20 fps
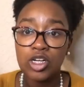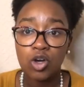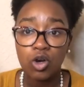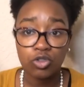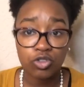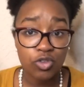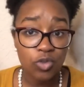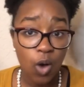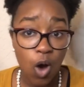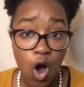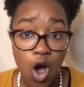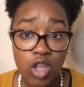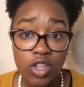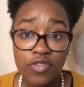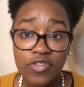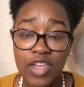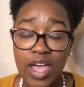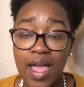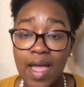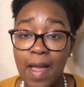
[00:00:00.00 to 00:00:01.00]
to go through all
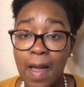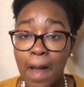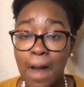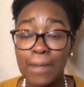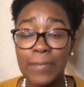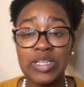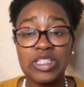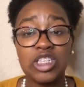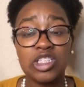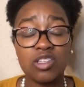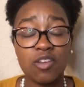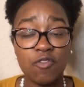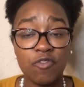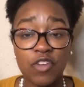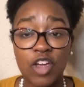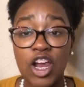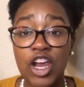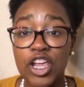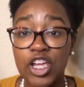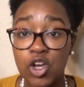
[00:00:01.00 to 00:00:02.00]
of that, but just a
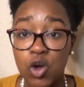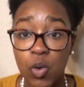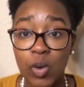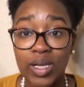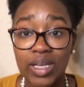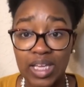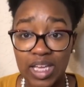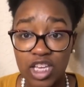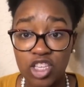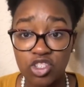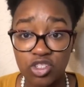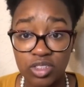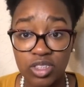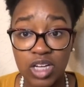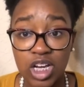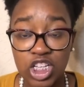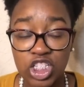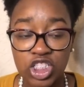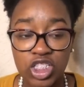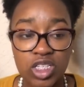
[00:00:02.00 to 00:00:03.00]
very quick
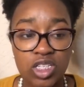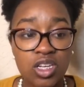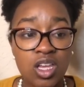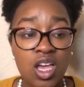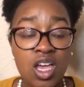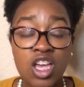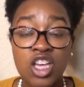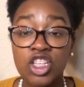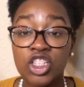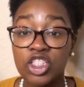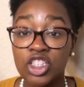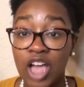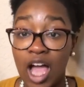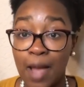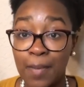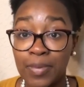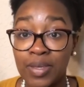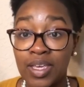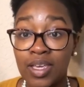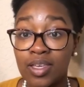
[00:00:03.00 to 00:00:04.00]
introduction.
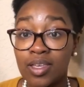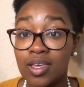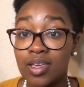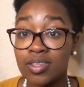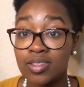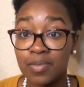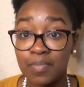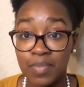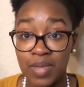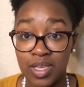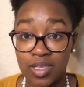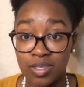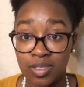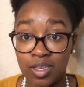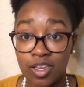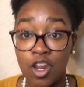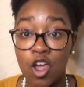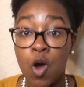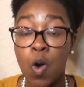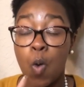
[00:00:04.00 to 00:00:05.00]
Shopkick is
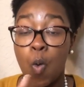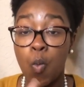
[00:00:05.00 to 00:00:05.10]
amazing.